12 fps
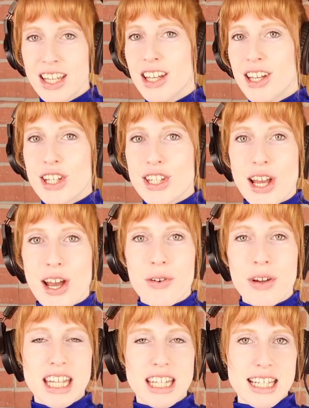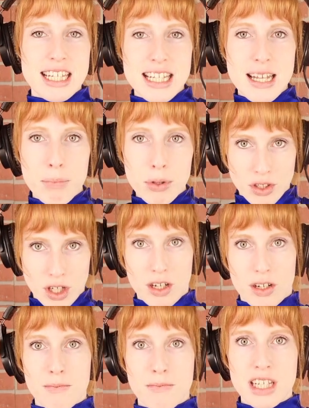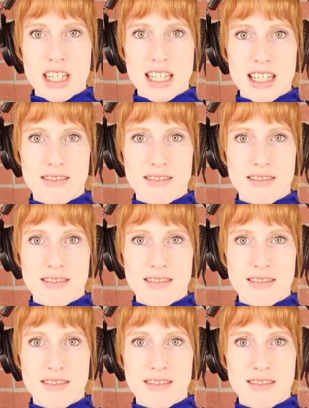So in simple terms,